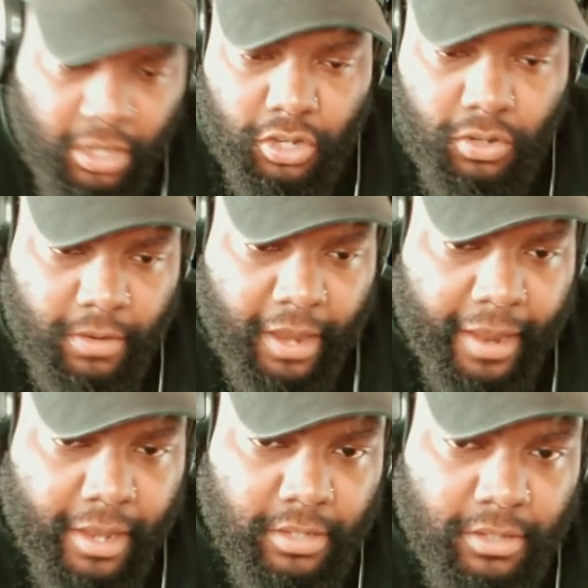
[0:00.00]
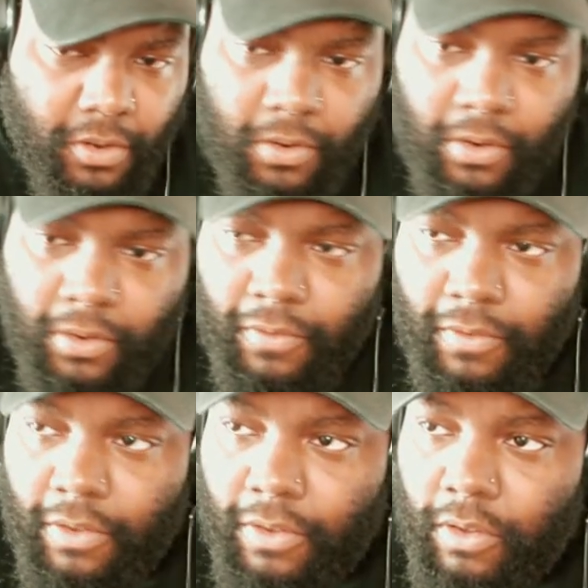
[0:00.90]
UK is so...
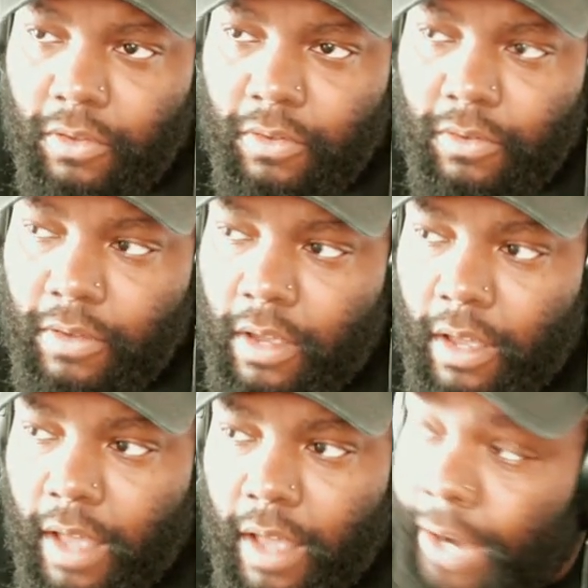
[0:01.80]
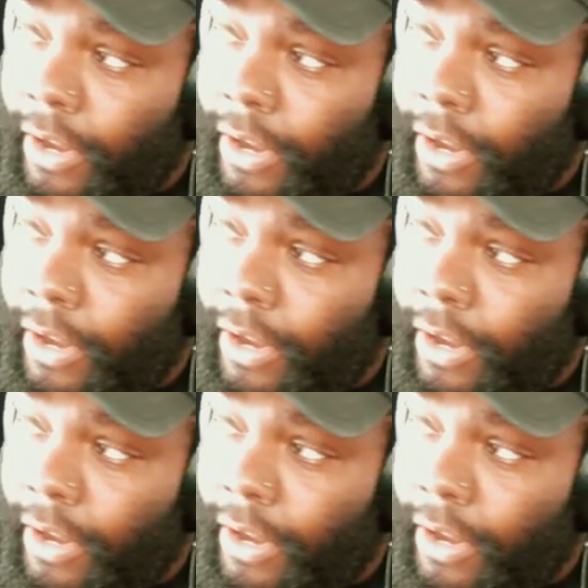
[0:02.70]
I